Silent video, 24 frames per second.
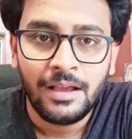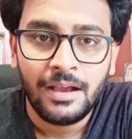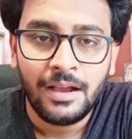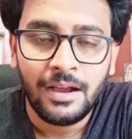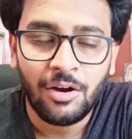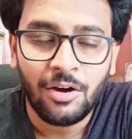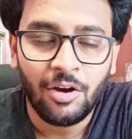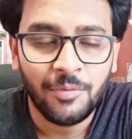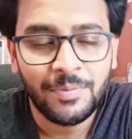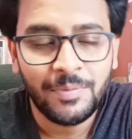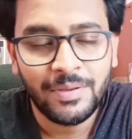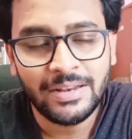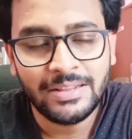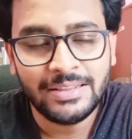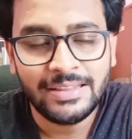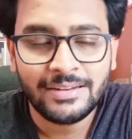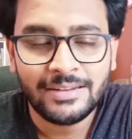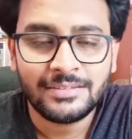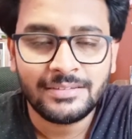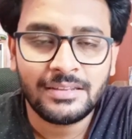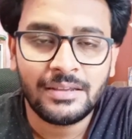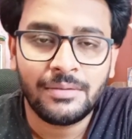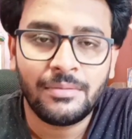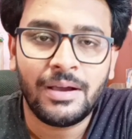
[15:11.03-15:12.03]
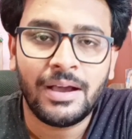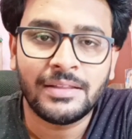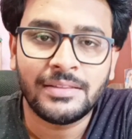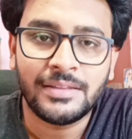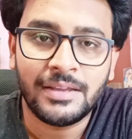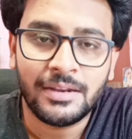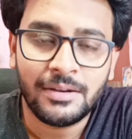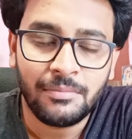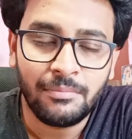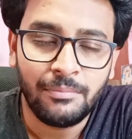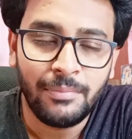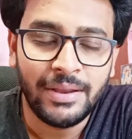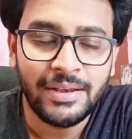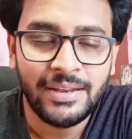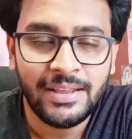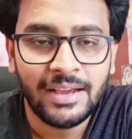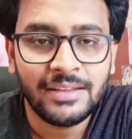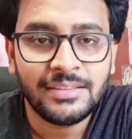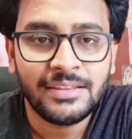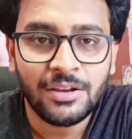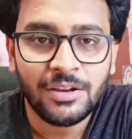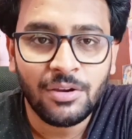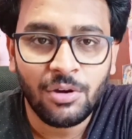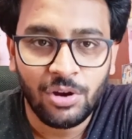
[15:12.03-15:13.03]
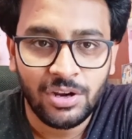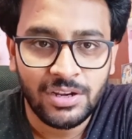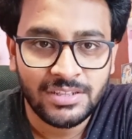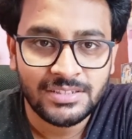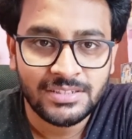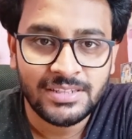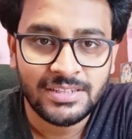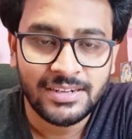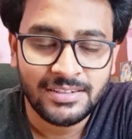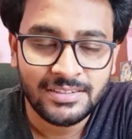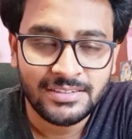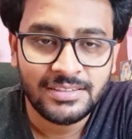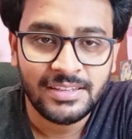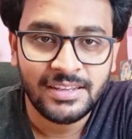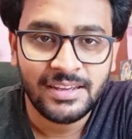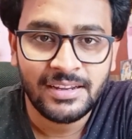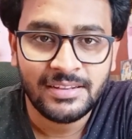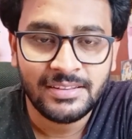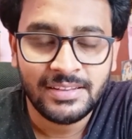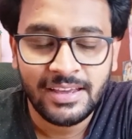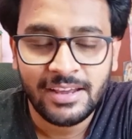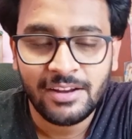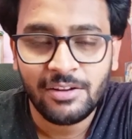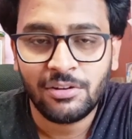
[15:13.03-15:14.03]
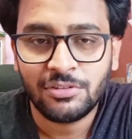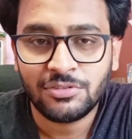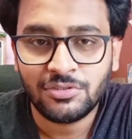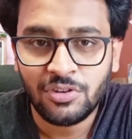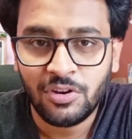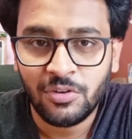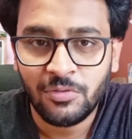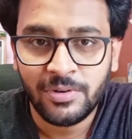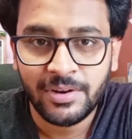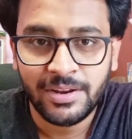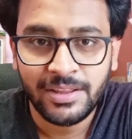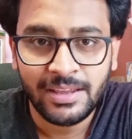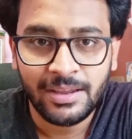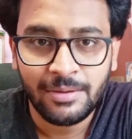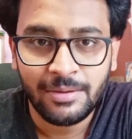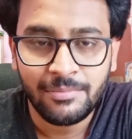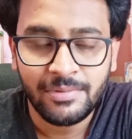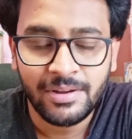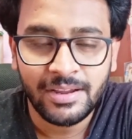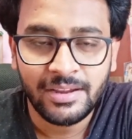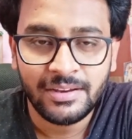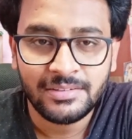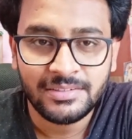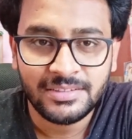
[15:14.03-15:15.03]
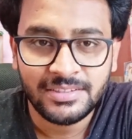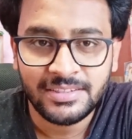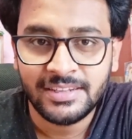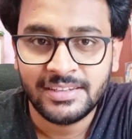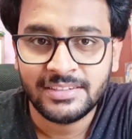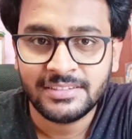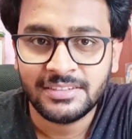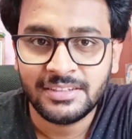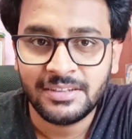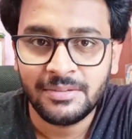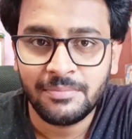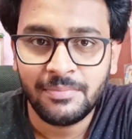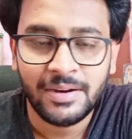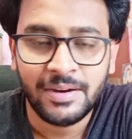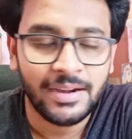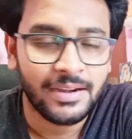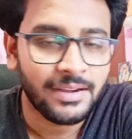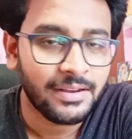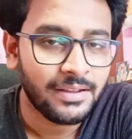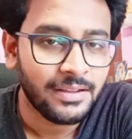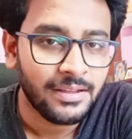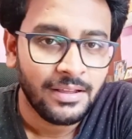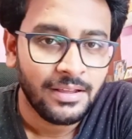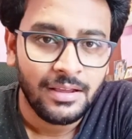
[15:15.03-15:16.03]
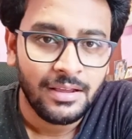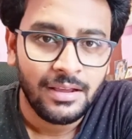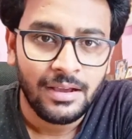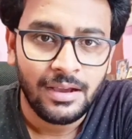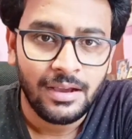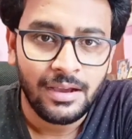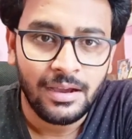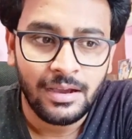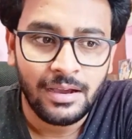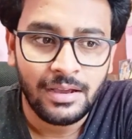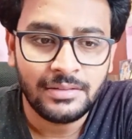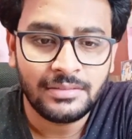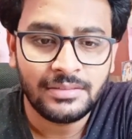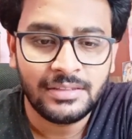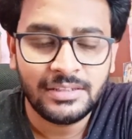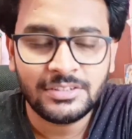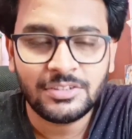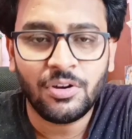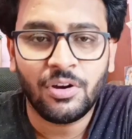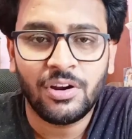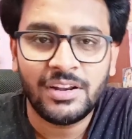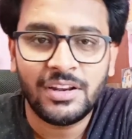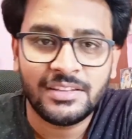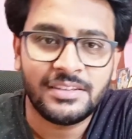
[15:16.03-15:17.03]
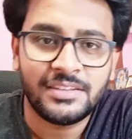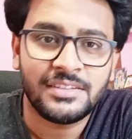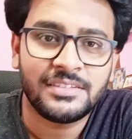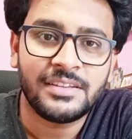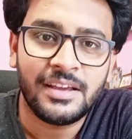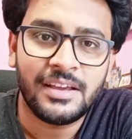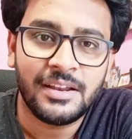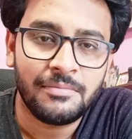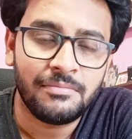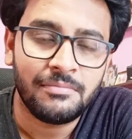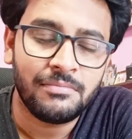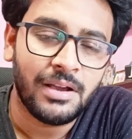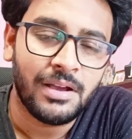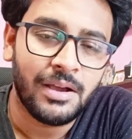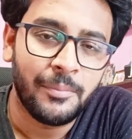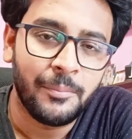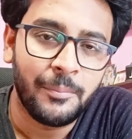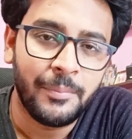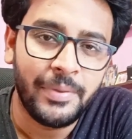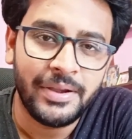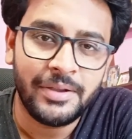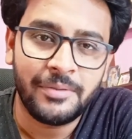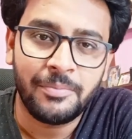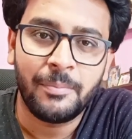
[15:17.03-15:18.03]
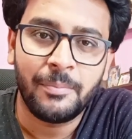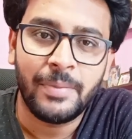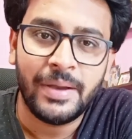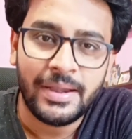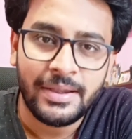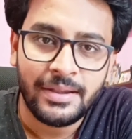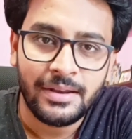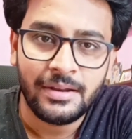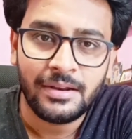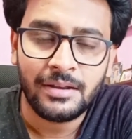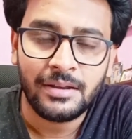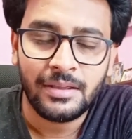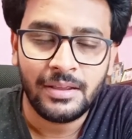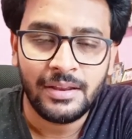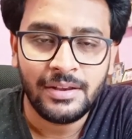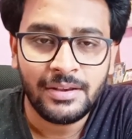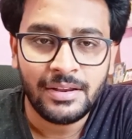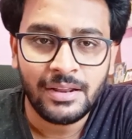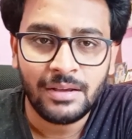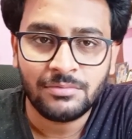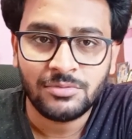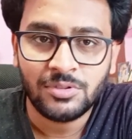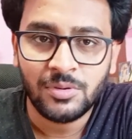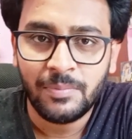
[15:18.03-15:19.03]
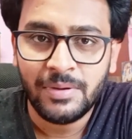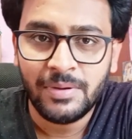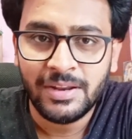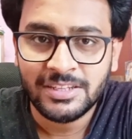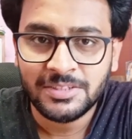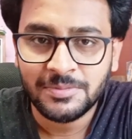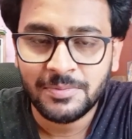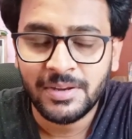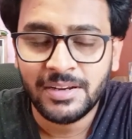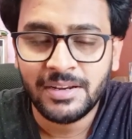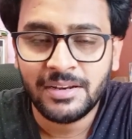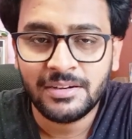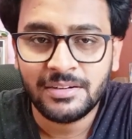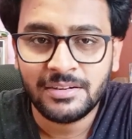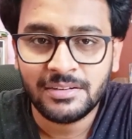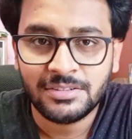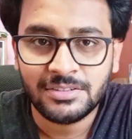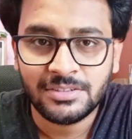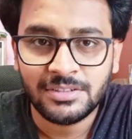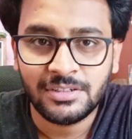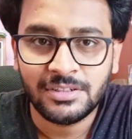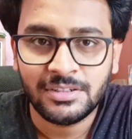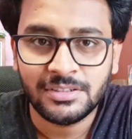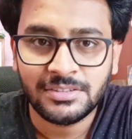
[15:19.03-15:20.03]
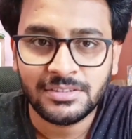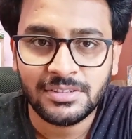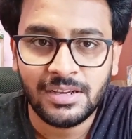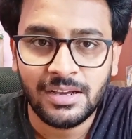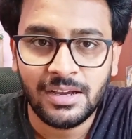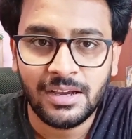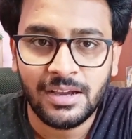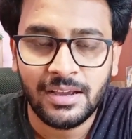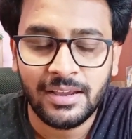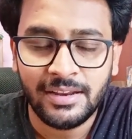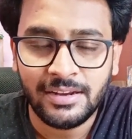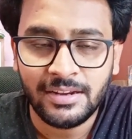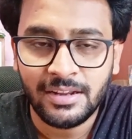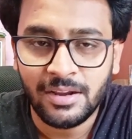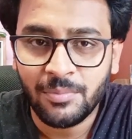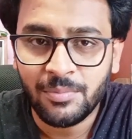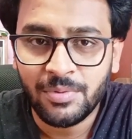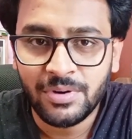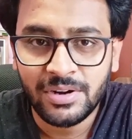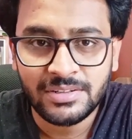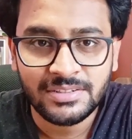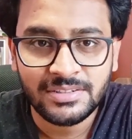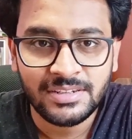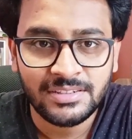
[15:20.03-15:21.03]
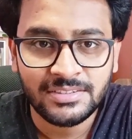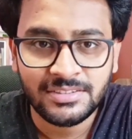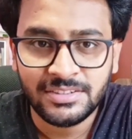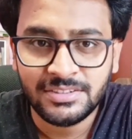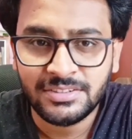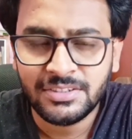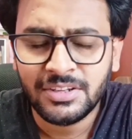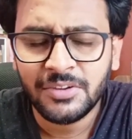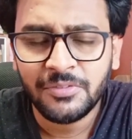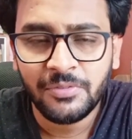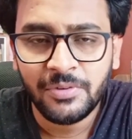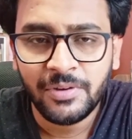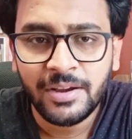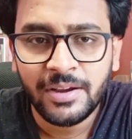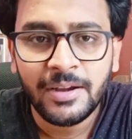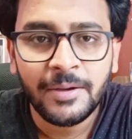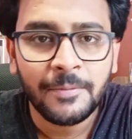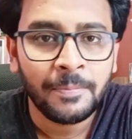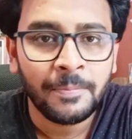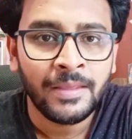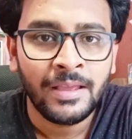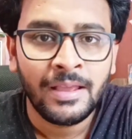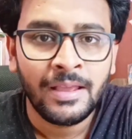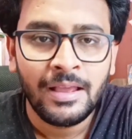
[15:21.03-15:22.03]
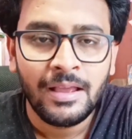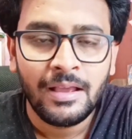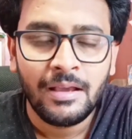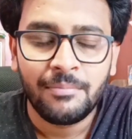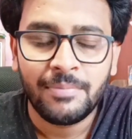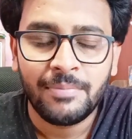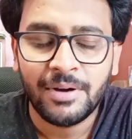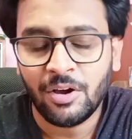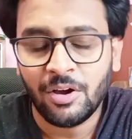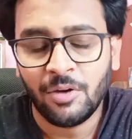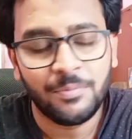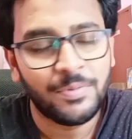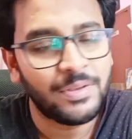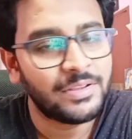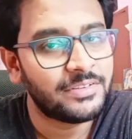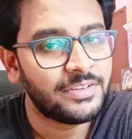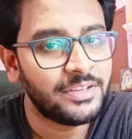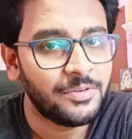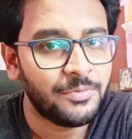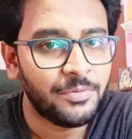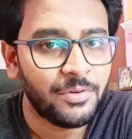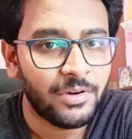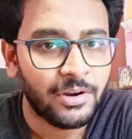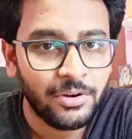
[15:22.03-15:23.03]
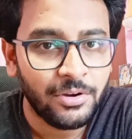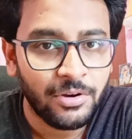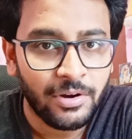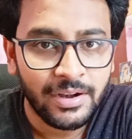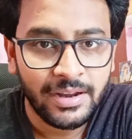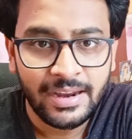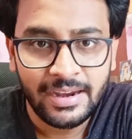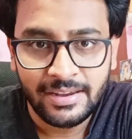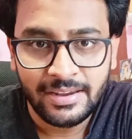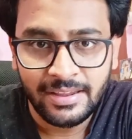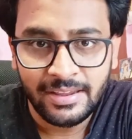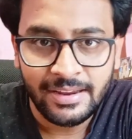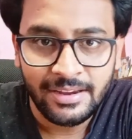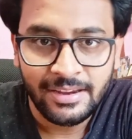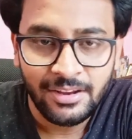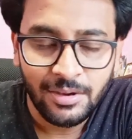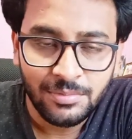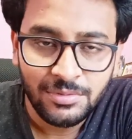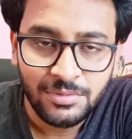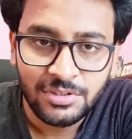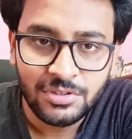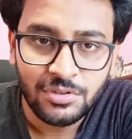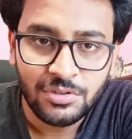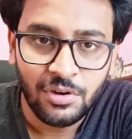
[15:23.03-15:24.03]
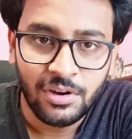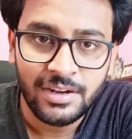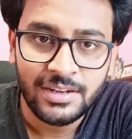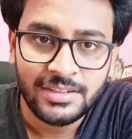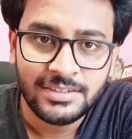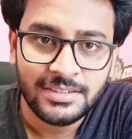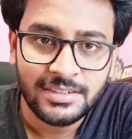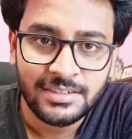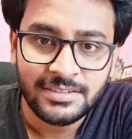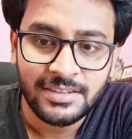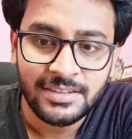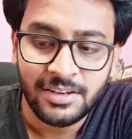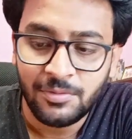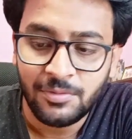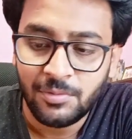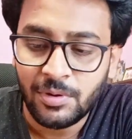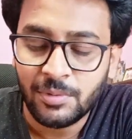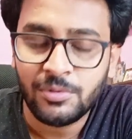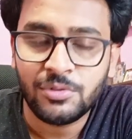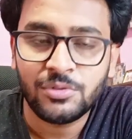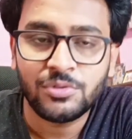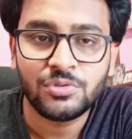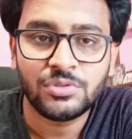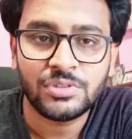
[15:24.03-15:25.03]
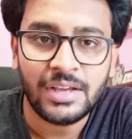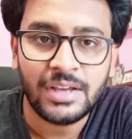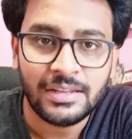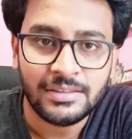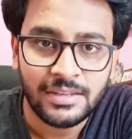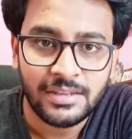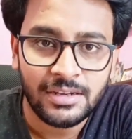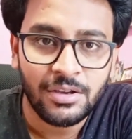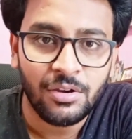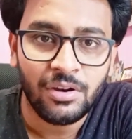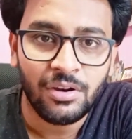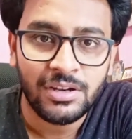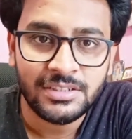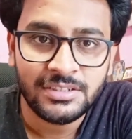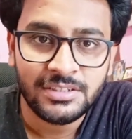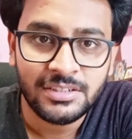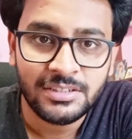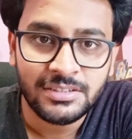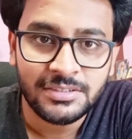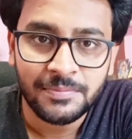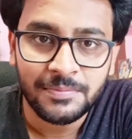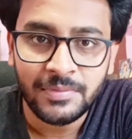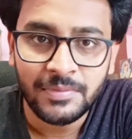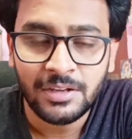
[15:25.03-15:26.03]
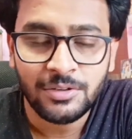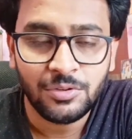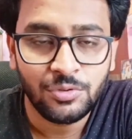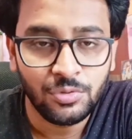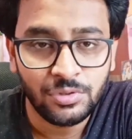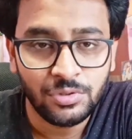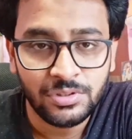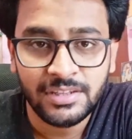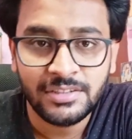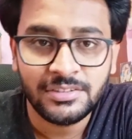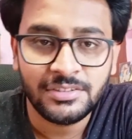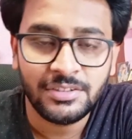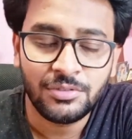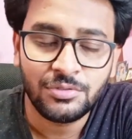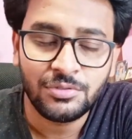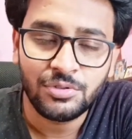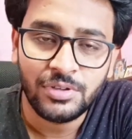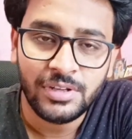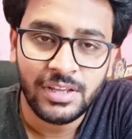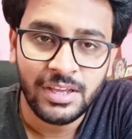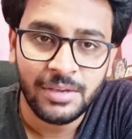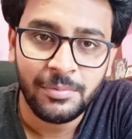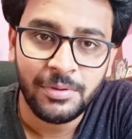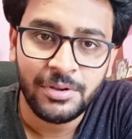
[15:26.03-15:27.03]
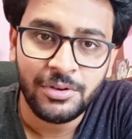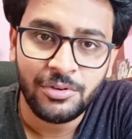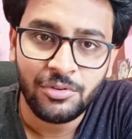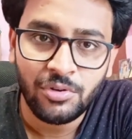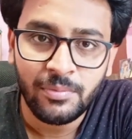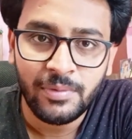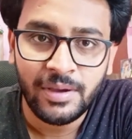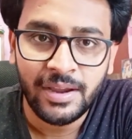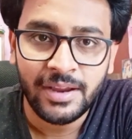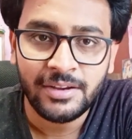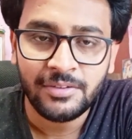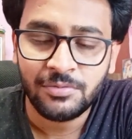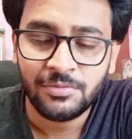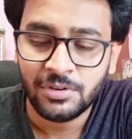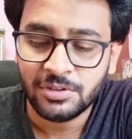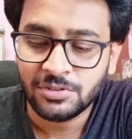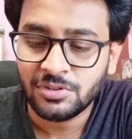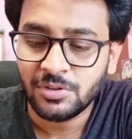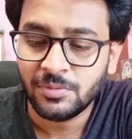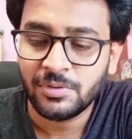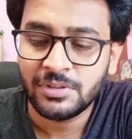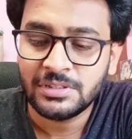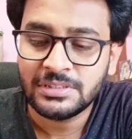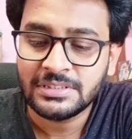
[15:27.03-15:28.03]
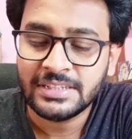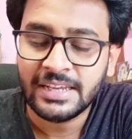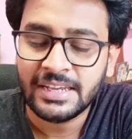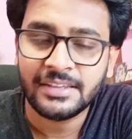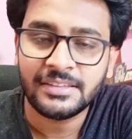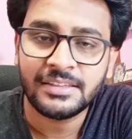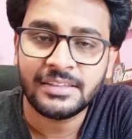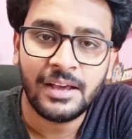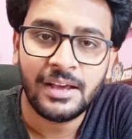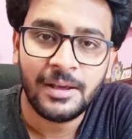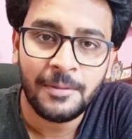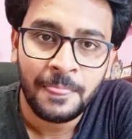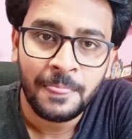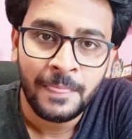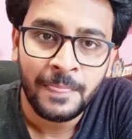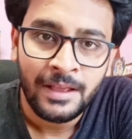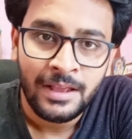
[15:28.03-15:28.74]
Uh, obviously, there are some other many other colleges that is there. They are also offering MTech in CSE, but uh, these colleges are a bit better in terms of placement and research uh, in computer science engineering field but obviously if you are not getting any of these colleges and if you have to choose other colleges two things you should keep into your mind first of all check the